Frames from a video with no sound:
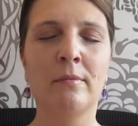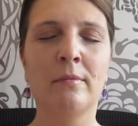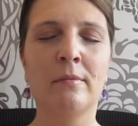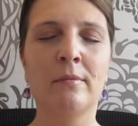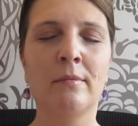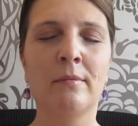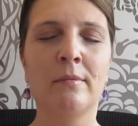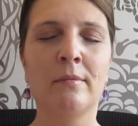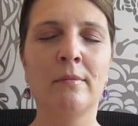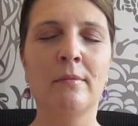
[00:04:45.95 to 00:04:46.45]

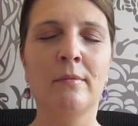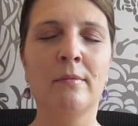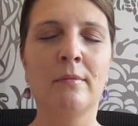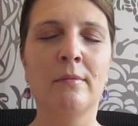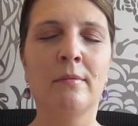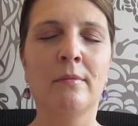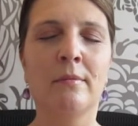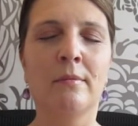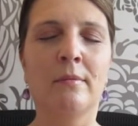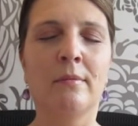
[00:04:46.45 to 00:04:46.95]

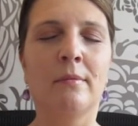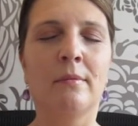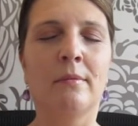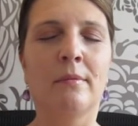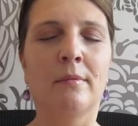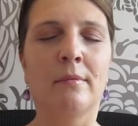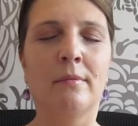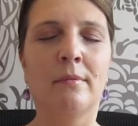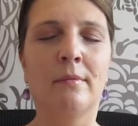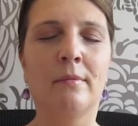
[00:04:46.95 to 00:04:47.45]

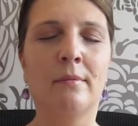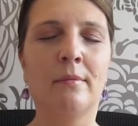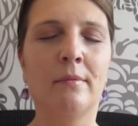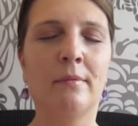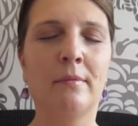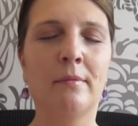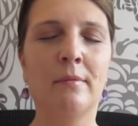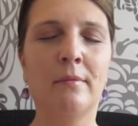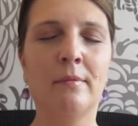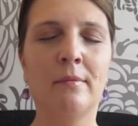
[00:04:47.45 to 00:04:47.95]

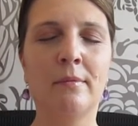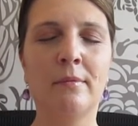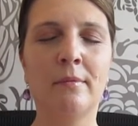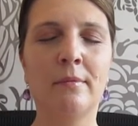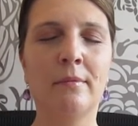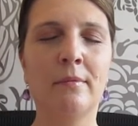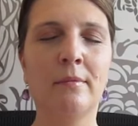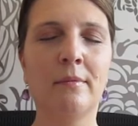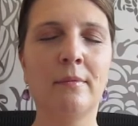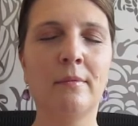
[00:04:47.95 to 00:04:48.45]

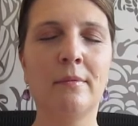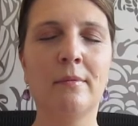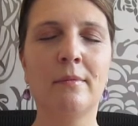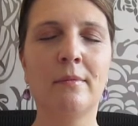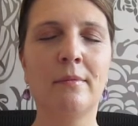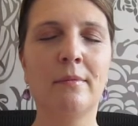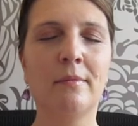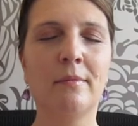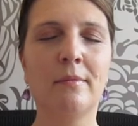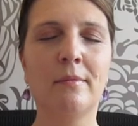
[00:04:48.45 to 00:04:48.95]

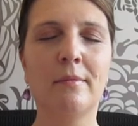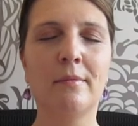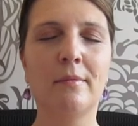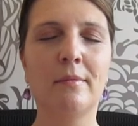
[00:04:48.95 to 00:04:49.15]
Nobody speaks.